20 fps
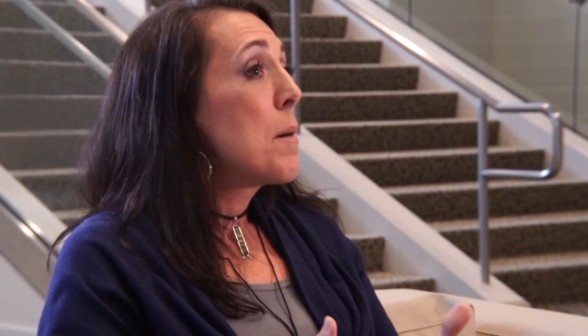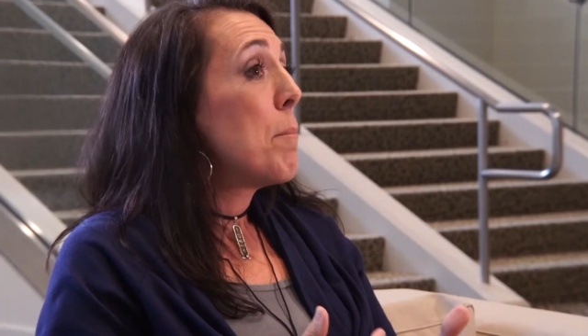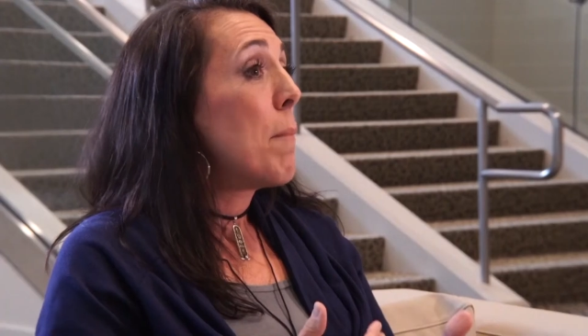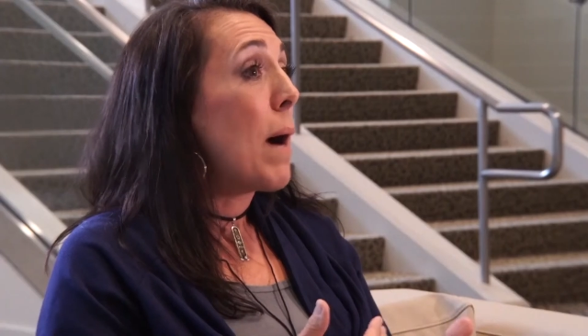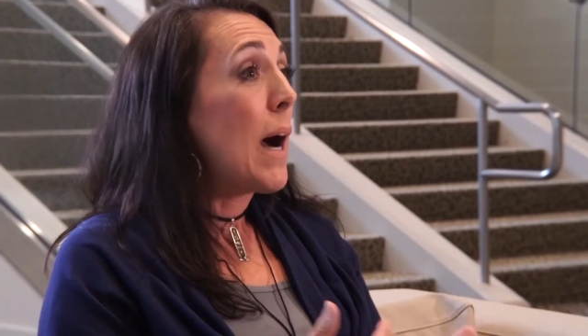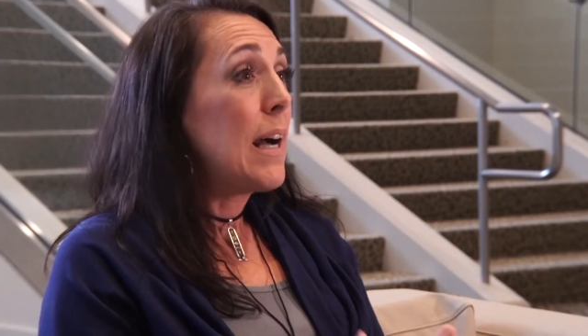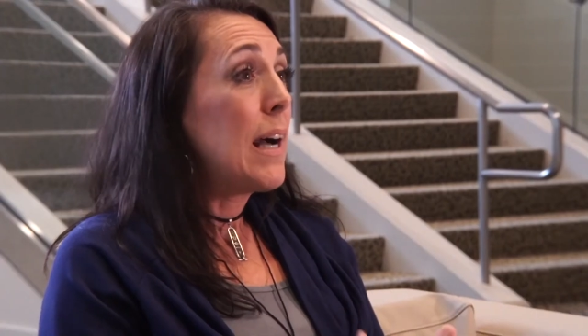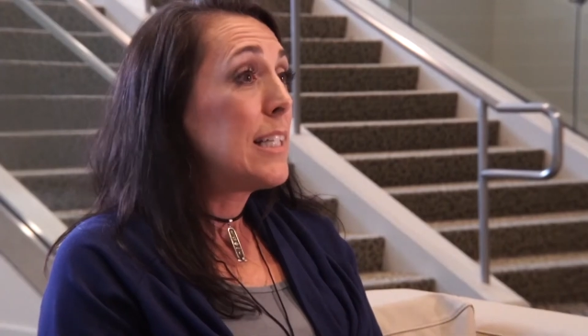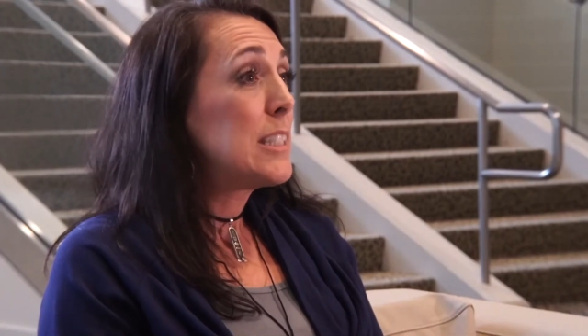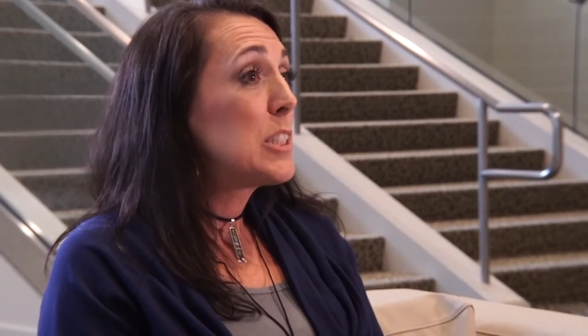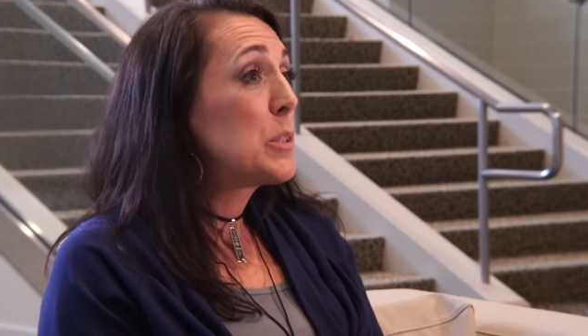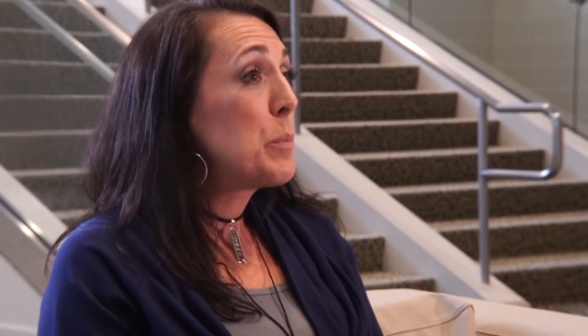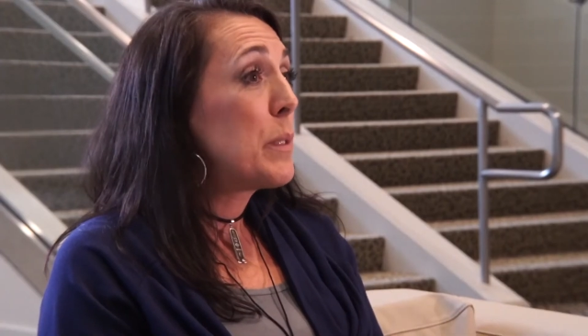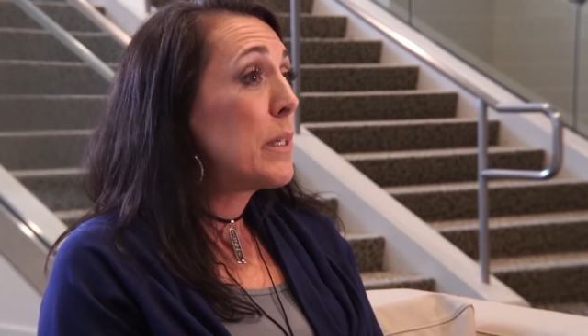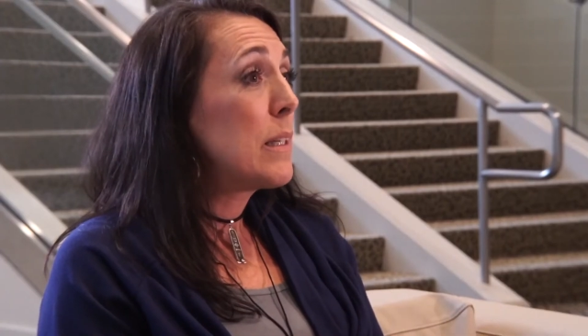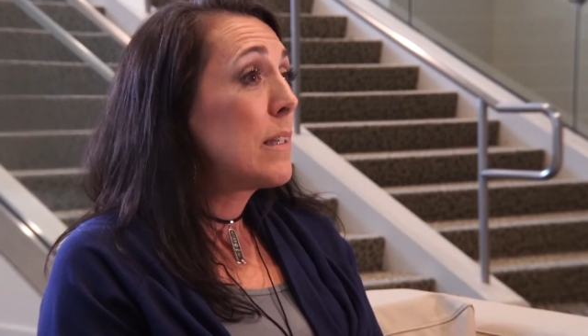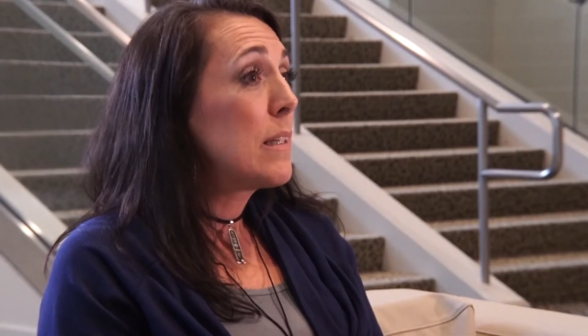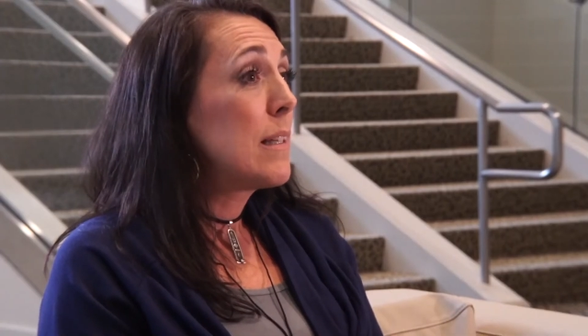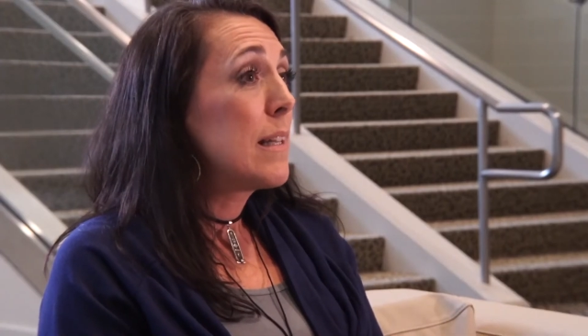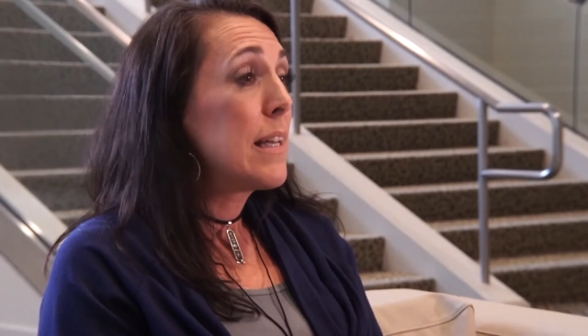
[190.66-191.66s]
My
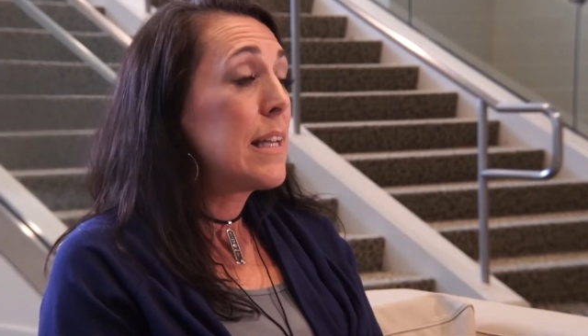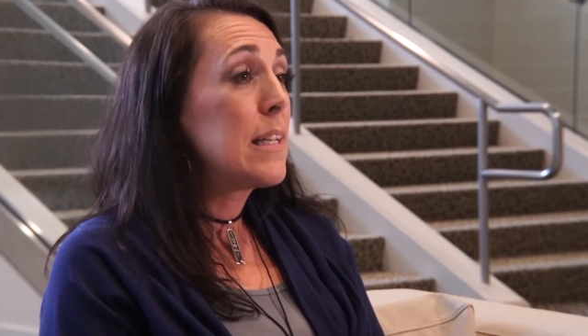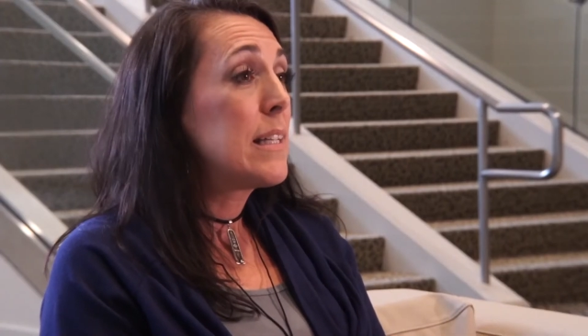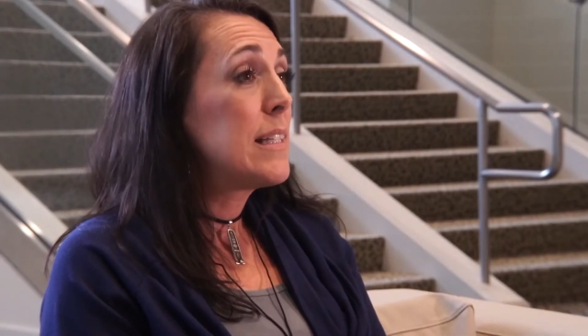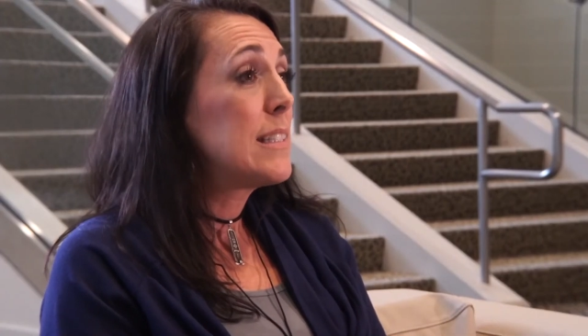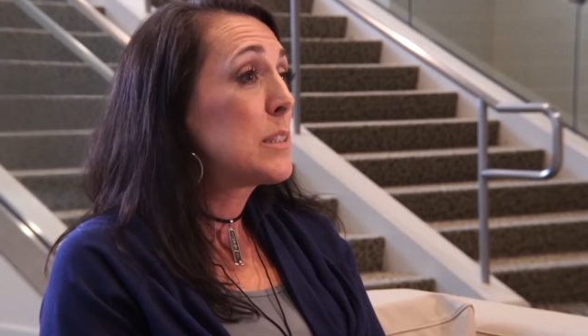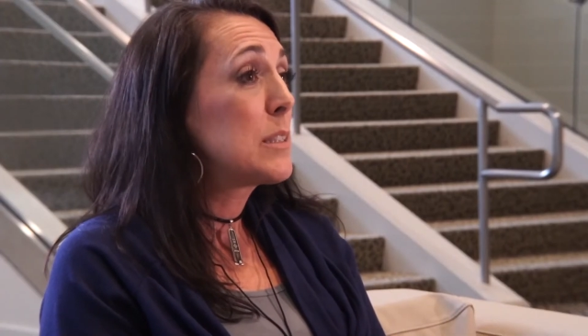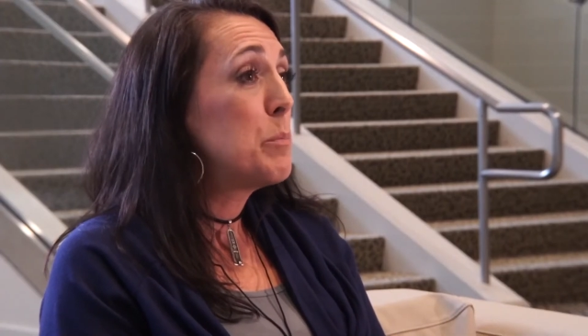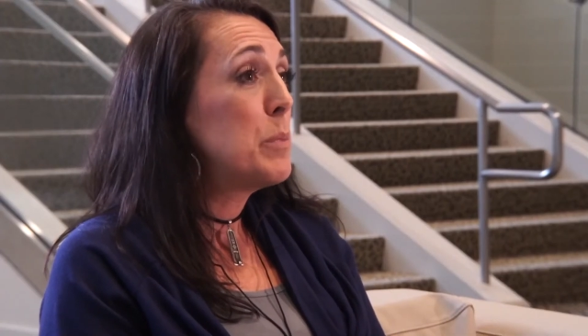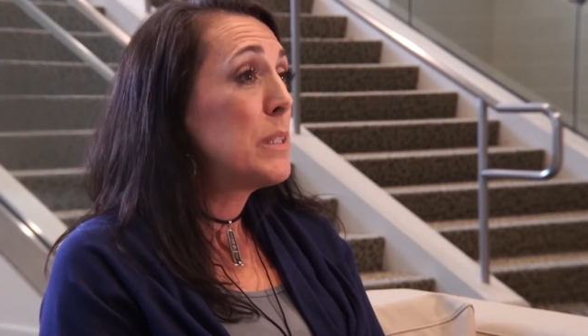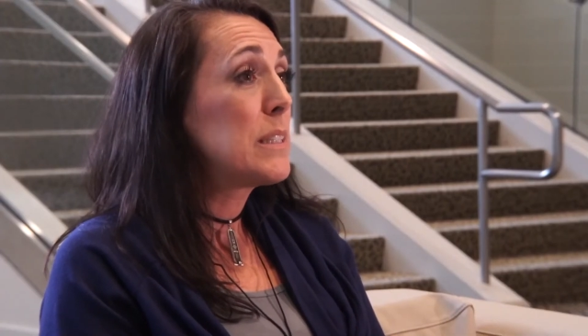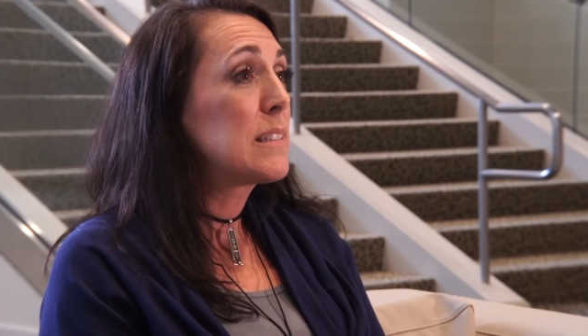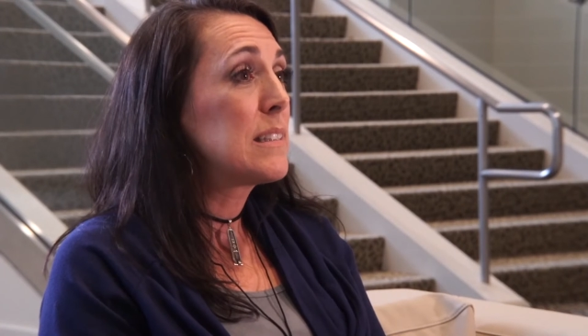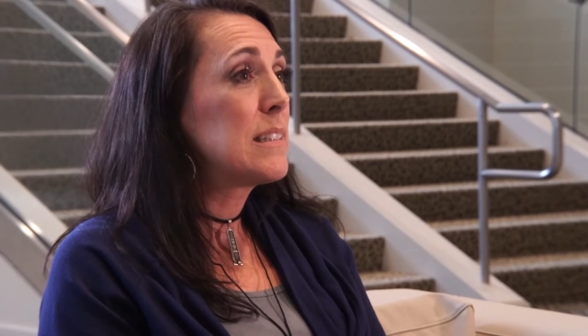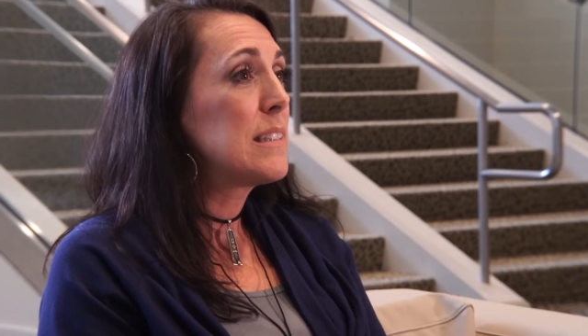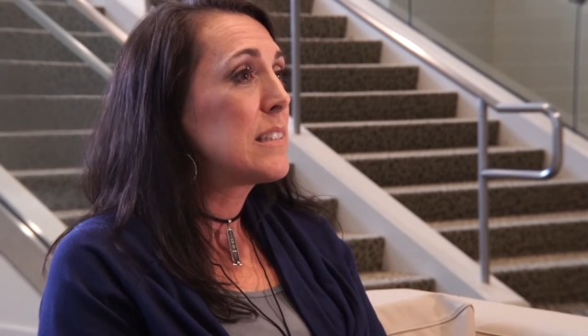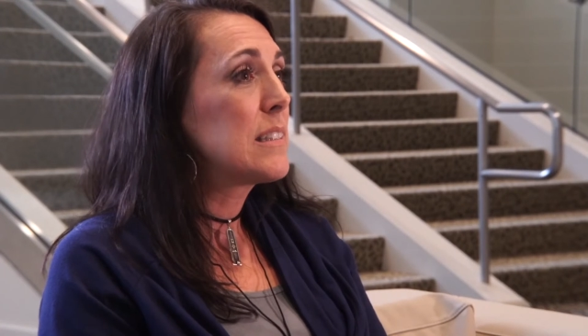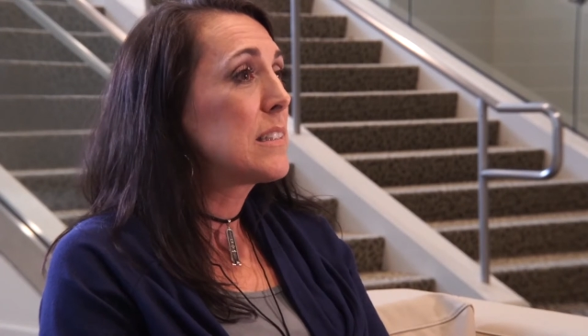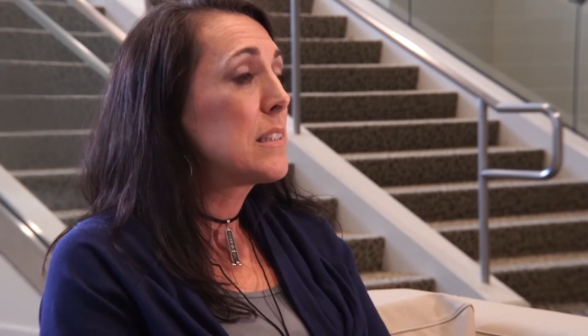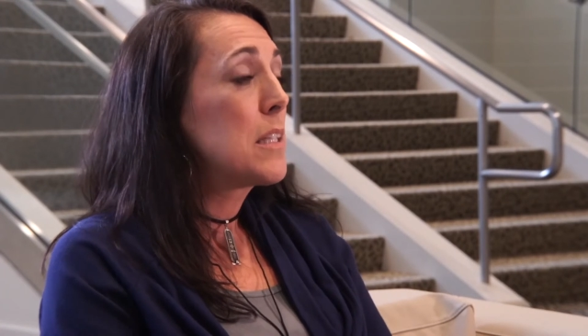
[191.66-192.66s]
husband, in his
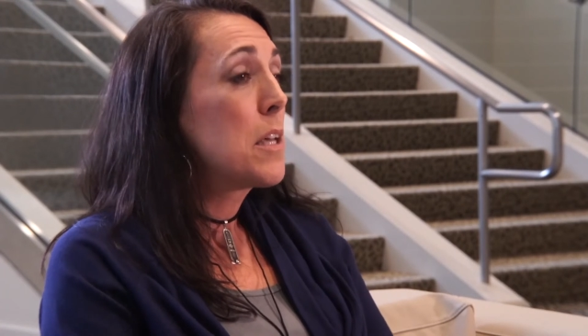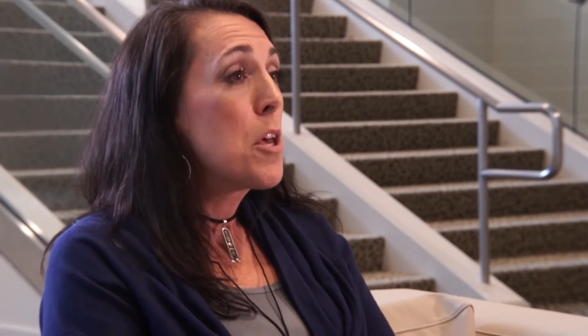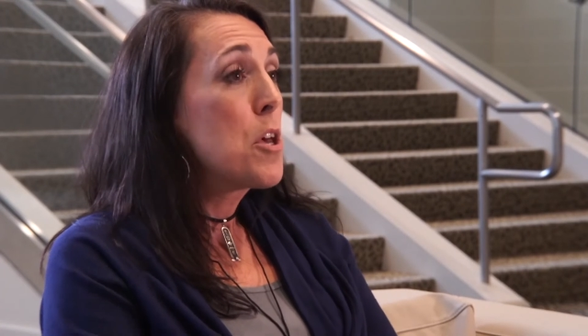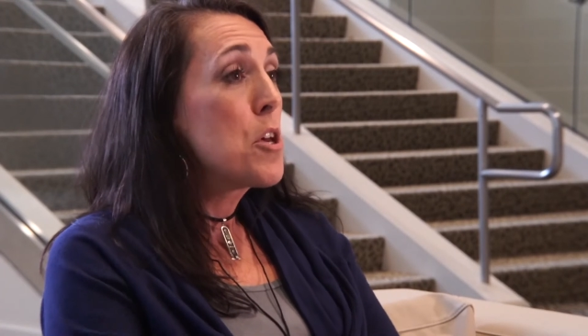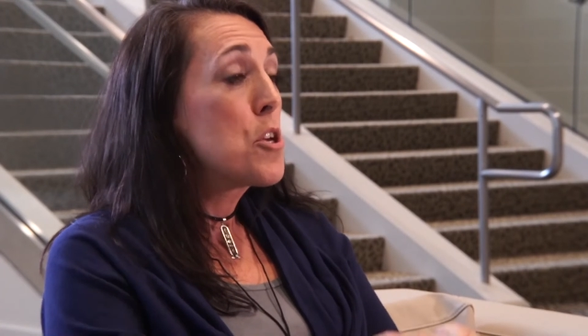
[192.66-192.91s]
business,